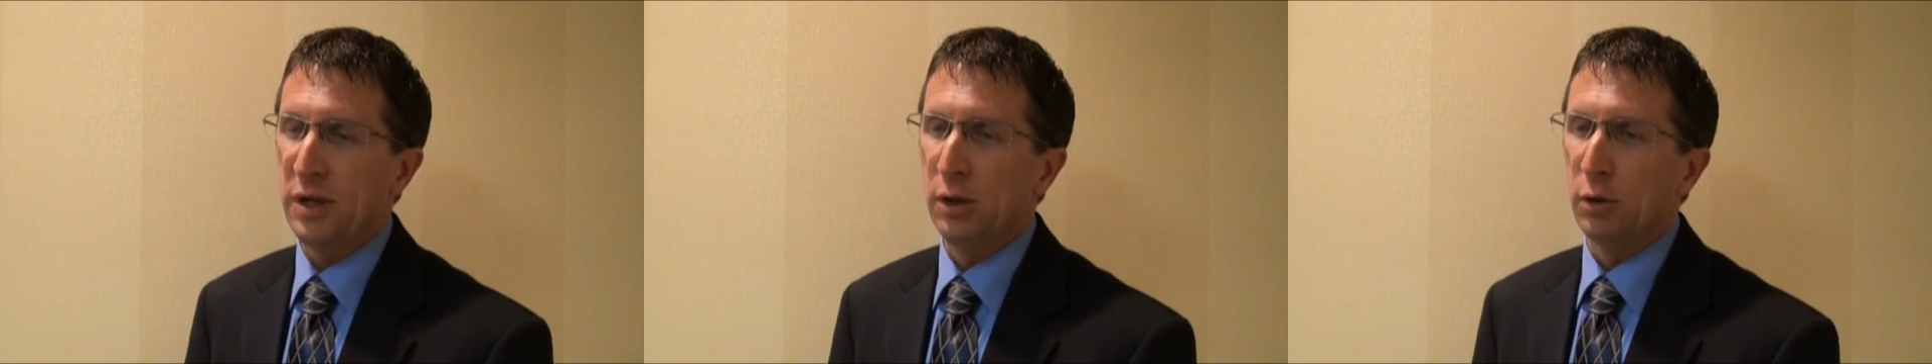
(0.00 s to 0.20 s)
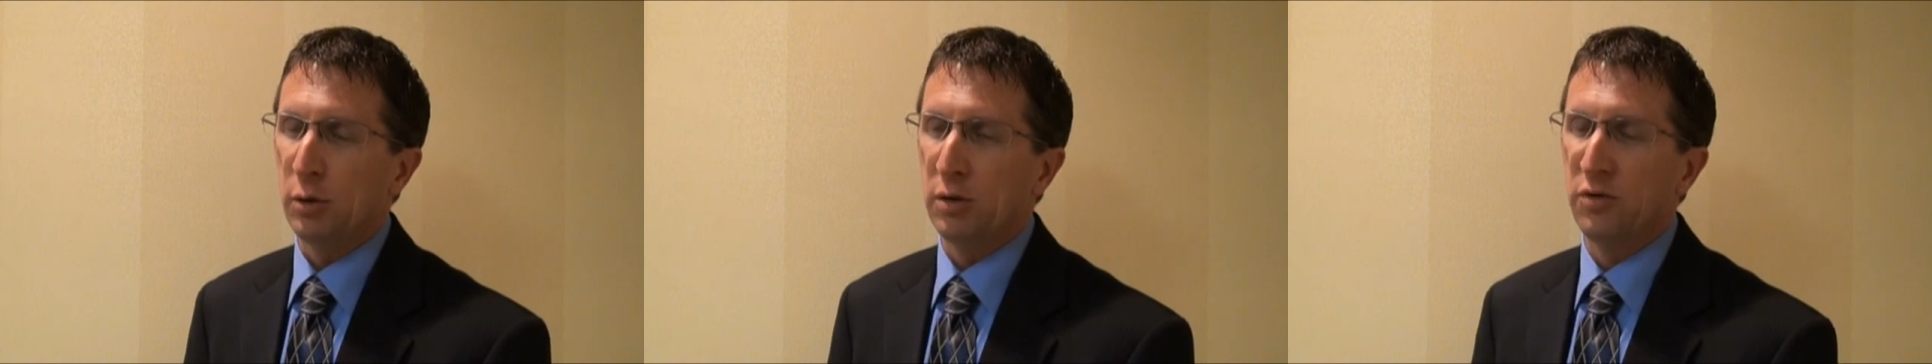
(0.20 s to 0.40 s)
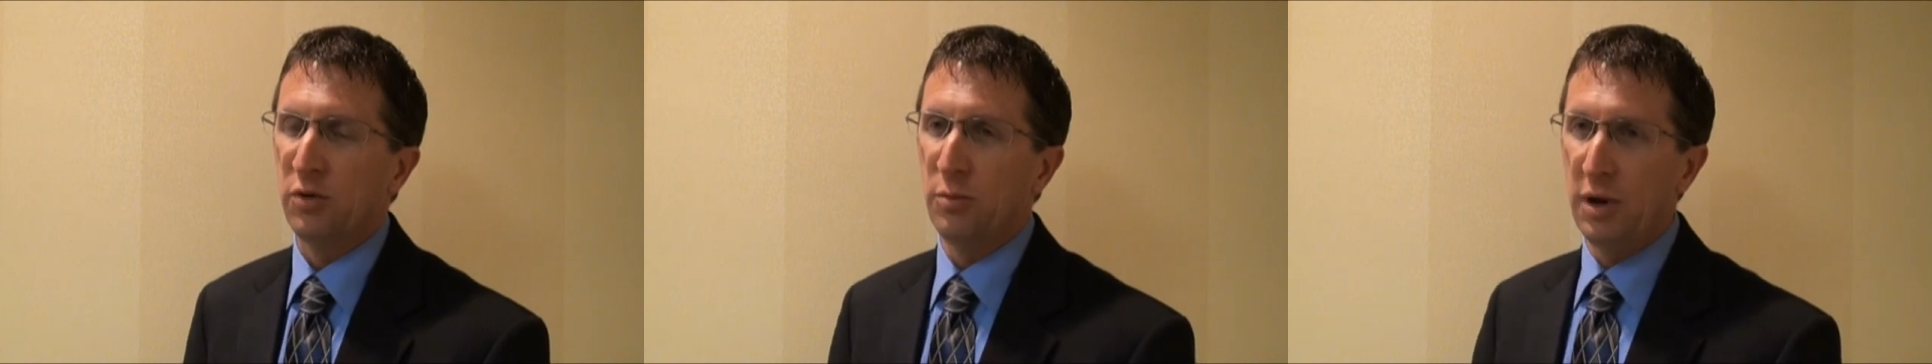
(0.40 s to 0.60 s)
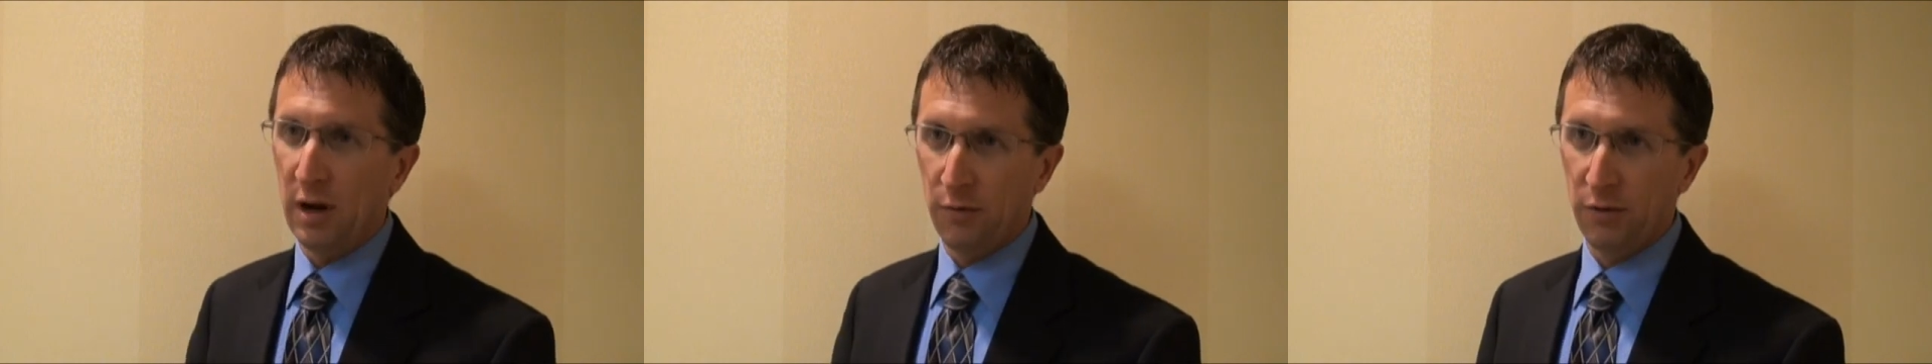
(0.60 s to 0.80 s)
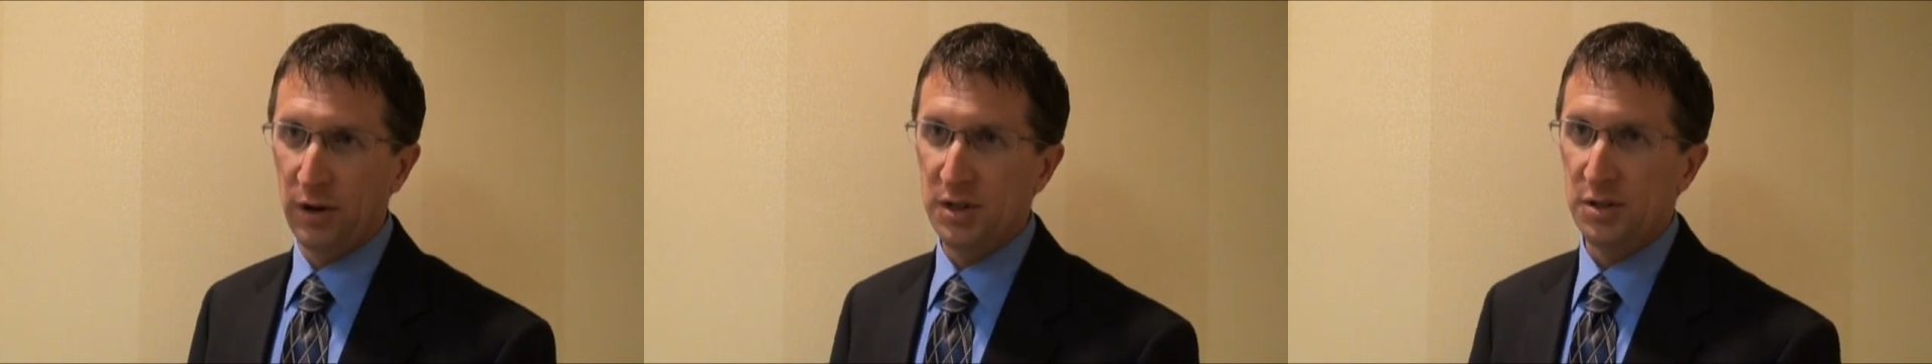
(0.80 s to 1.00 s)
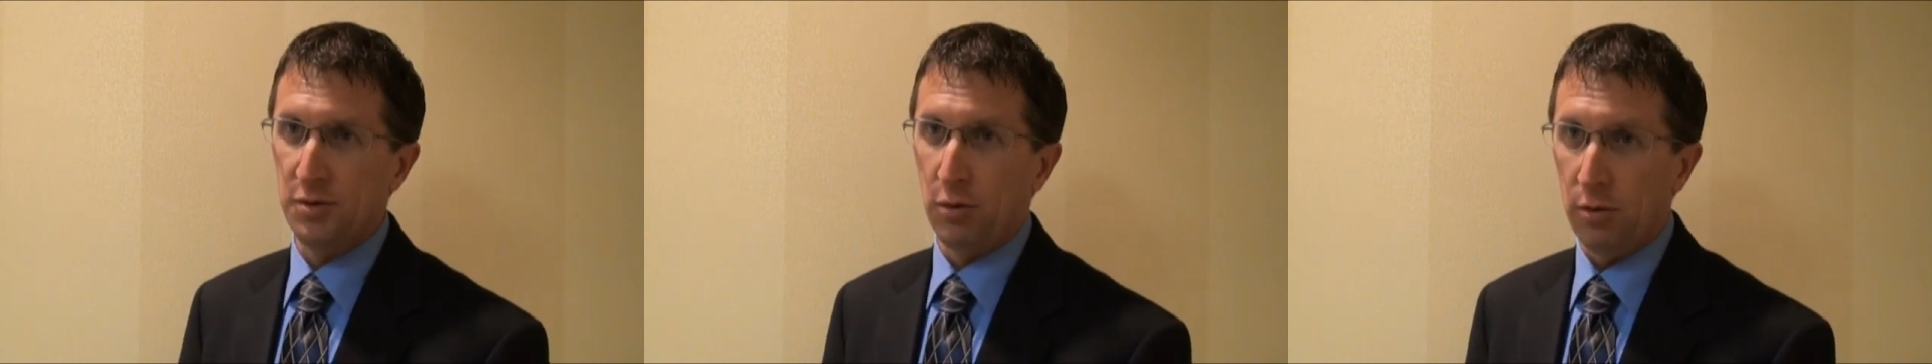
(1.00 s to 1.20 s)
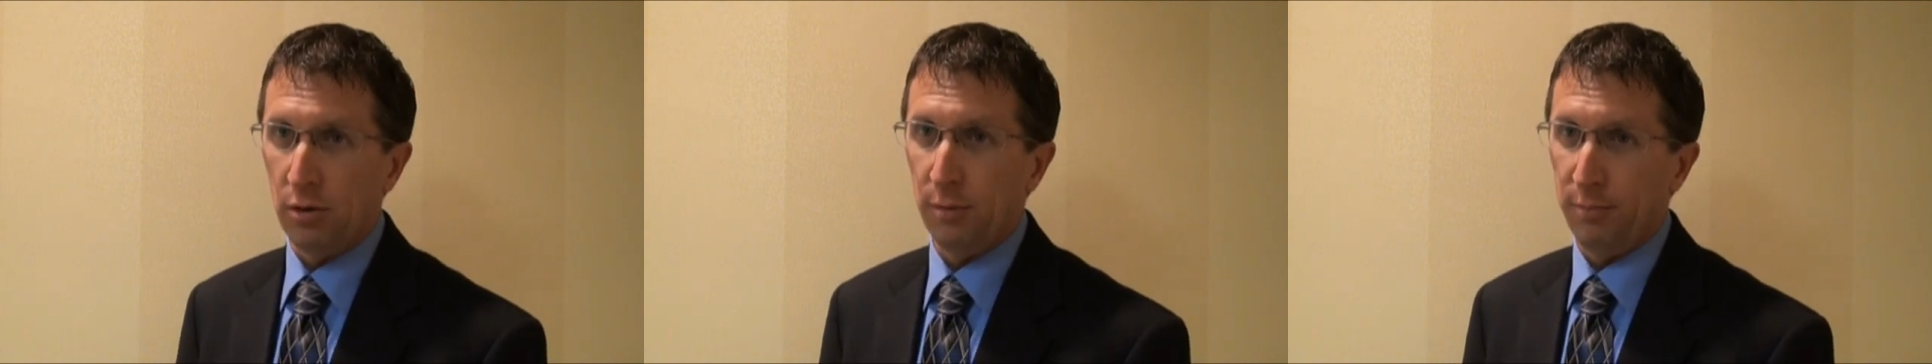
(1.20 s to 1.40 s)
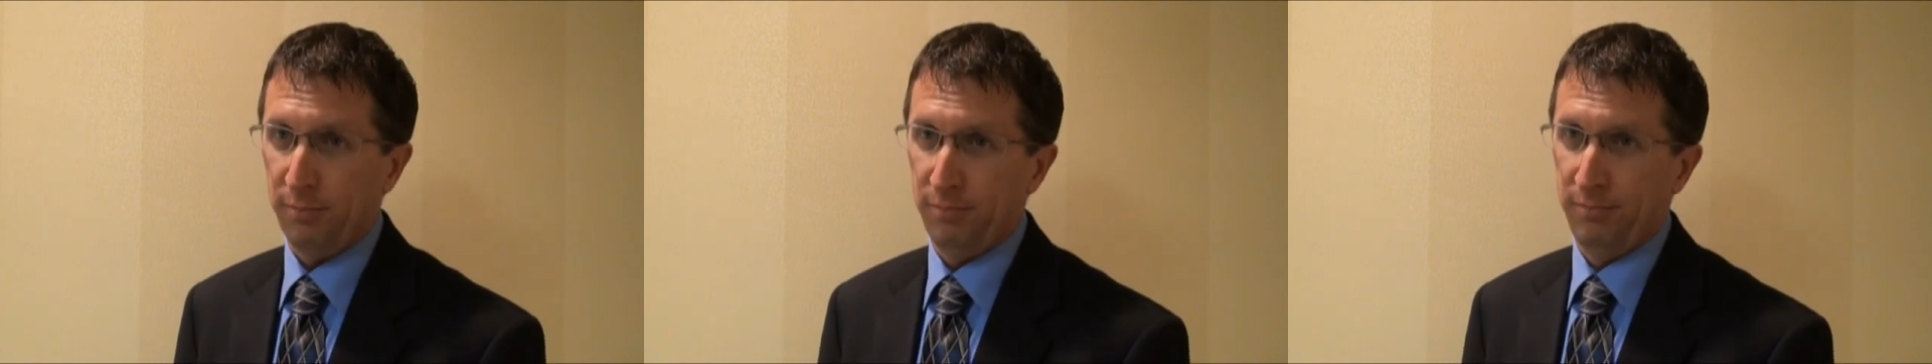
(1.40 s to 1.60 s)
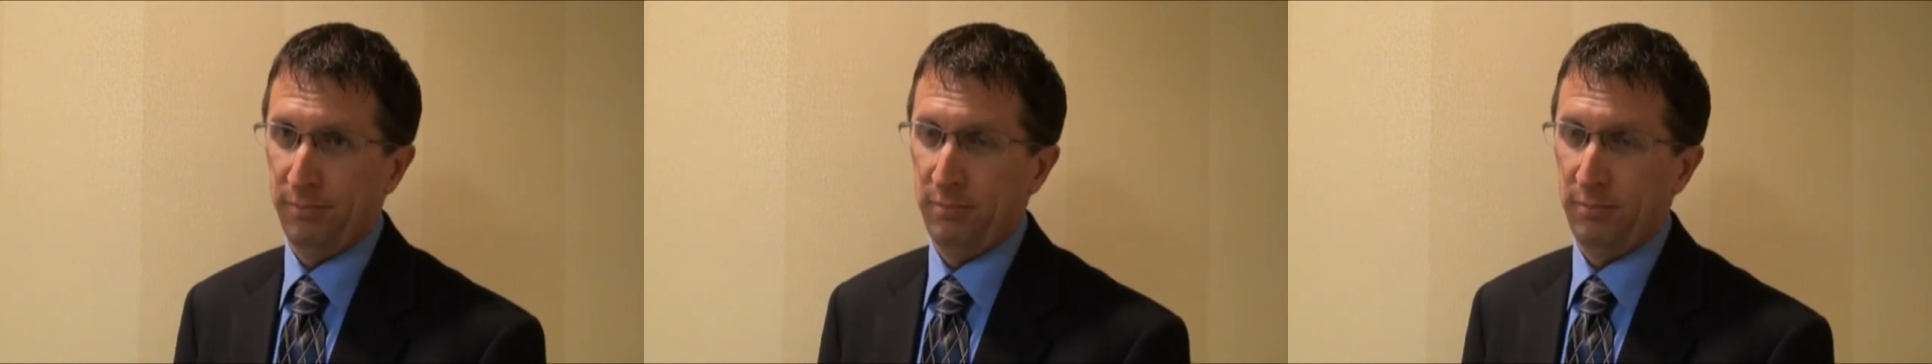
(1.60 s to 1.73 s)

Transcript: We learn from every storm